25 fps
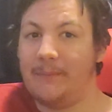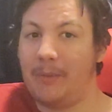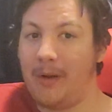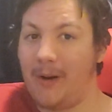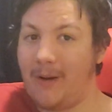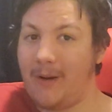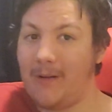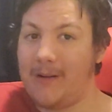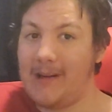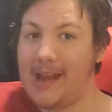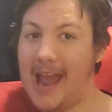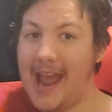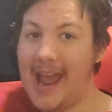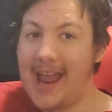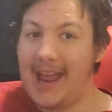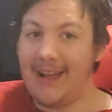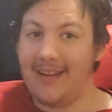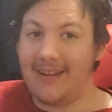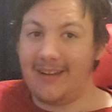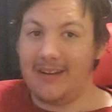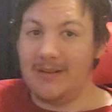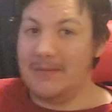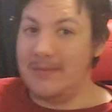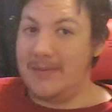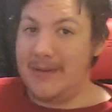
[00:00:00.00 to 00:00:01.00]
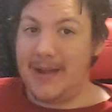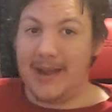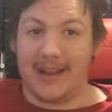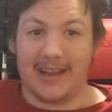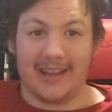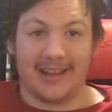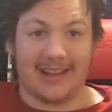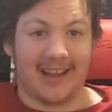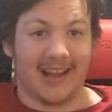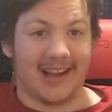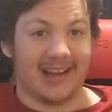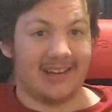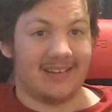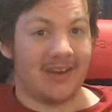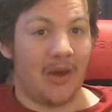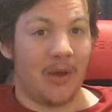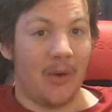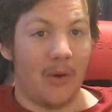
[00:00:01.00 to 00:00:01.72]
per day, I'm going to be making, like,